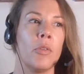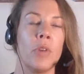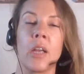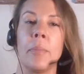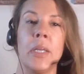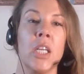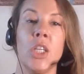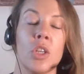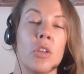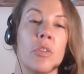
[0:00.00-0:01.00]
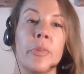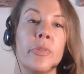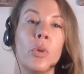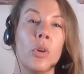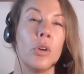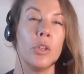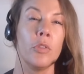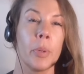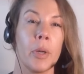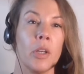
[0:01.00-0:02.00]
recommendations before and
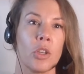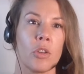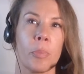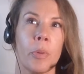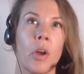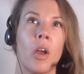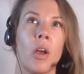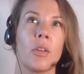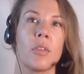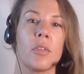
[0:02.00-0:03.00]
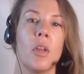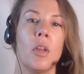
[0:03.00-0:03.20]
you've purchased products